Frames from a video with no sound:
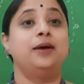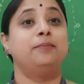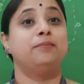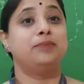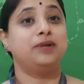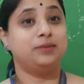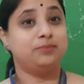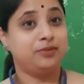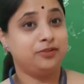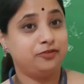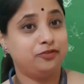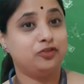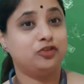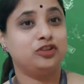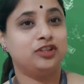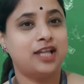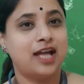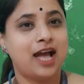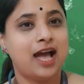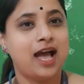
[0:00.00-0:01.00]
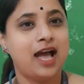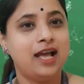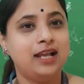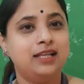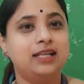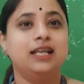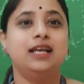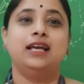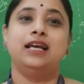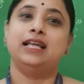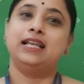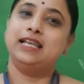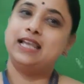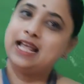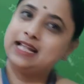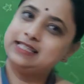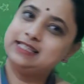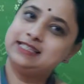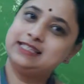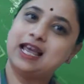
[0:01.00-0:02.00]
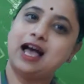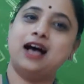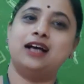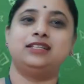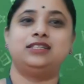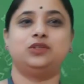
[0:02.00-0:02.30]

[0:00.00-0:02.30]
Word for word: But before that, let's start